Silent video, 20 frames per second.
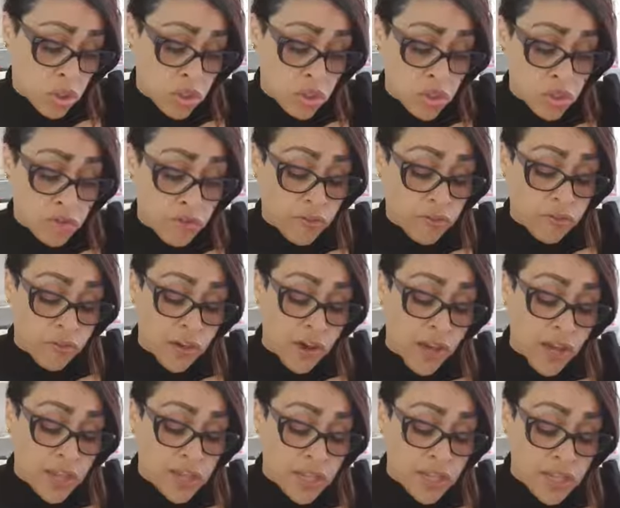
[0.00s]
the
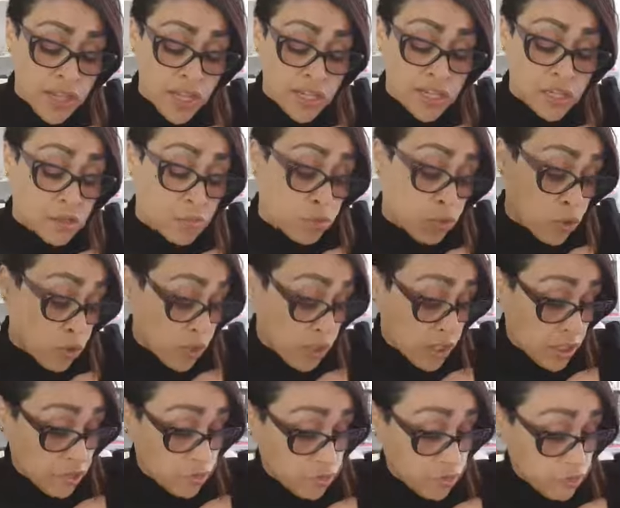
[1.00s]
fight that they didn't put
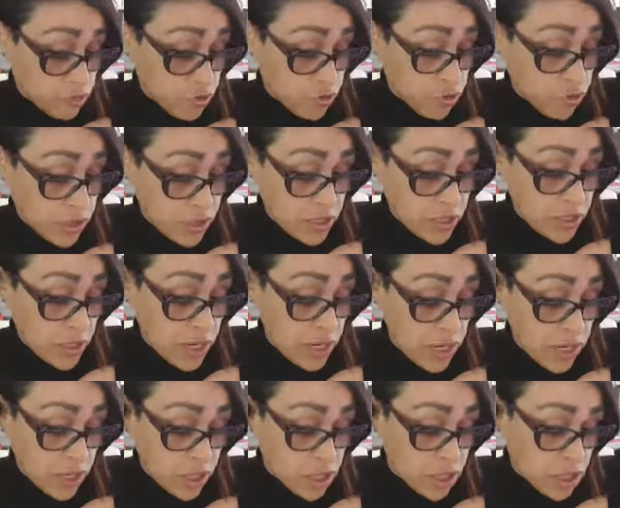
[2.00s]
in for this
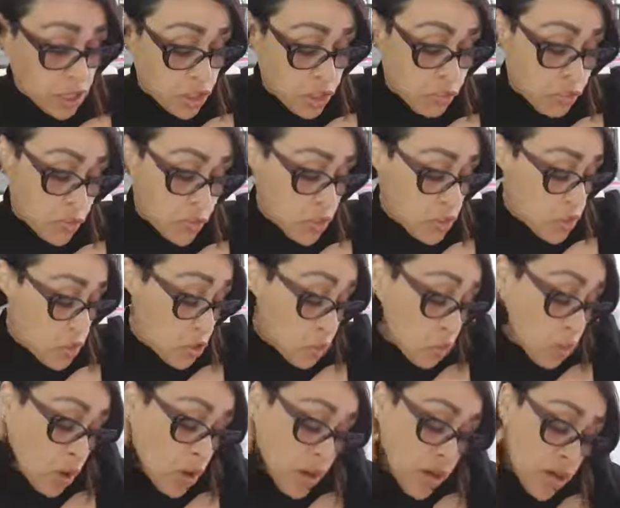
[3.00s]
connection. This is
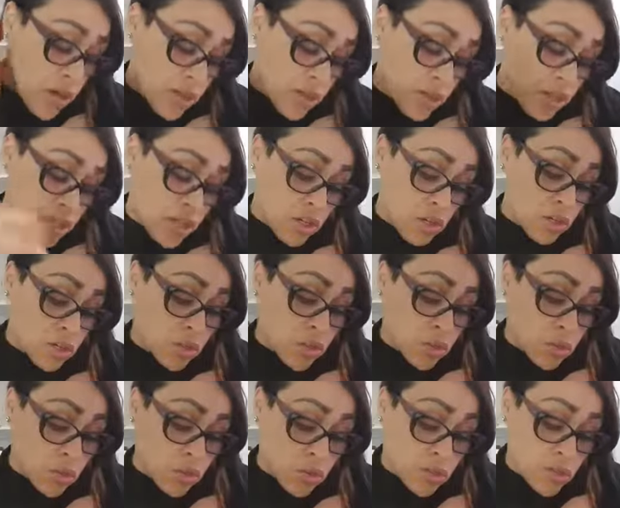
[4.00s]
why the Ten of
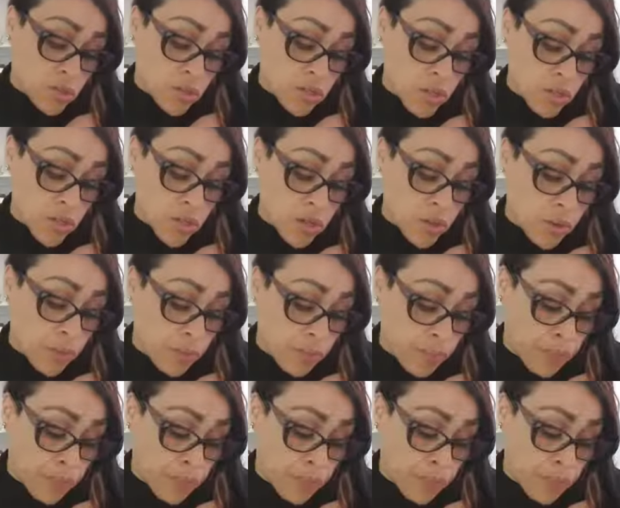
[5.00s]
Swords is here.